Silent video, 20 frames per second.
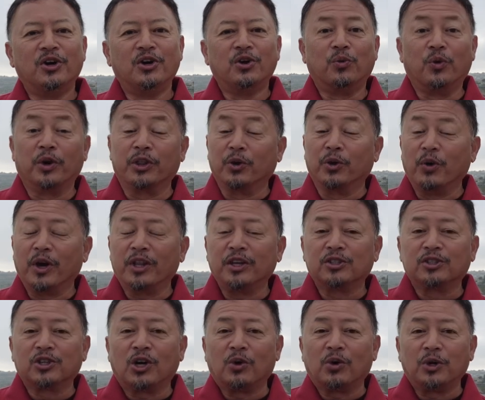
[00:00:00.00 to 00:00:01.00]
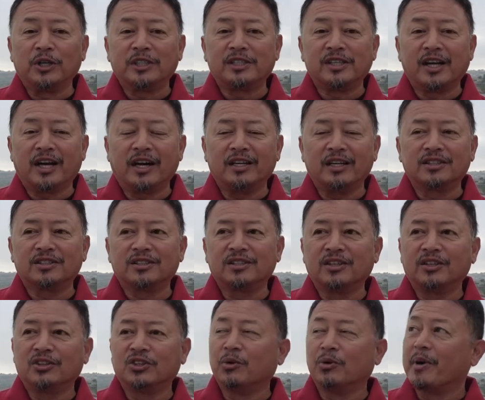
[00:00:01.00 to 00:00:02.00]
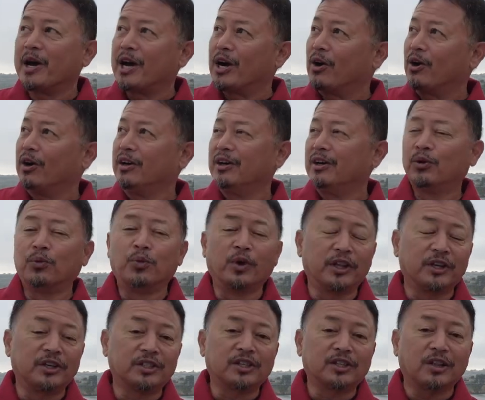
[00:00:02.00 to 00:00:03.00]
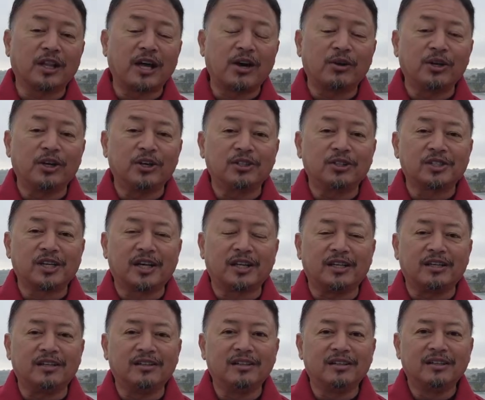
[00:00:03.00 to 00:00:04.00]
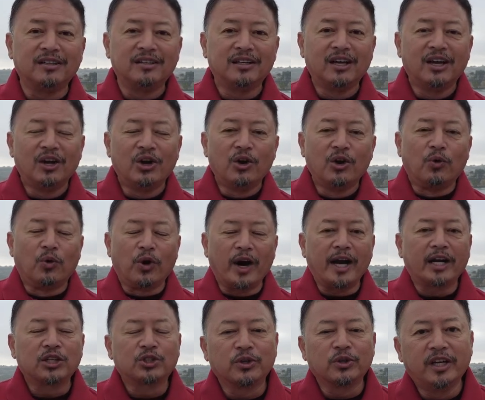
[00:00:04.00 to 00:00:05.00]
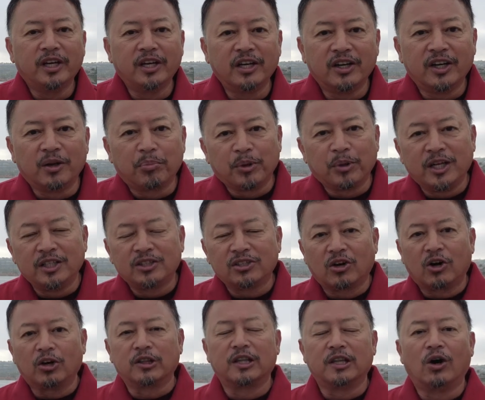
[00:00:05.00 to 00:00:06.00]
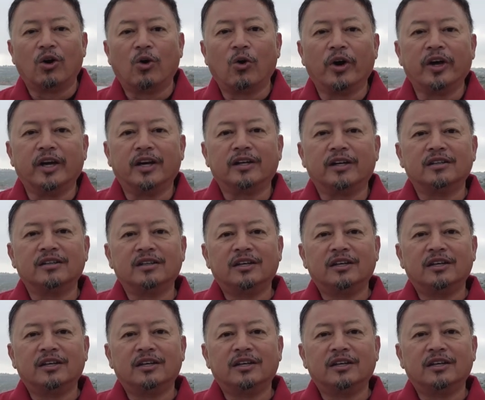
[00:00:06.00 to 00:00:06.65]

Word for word: where the weather's always nice, no matter whether it's cloudy or sunny. We're actually here in a place called La Jolla.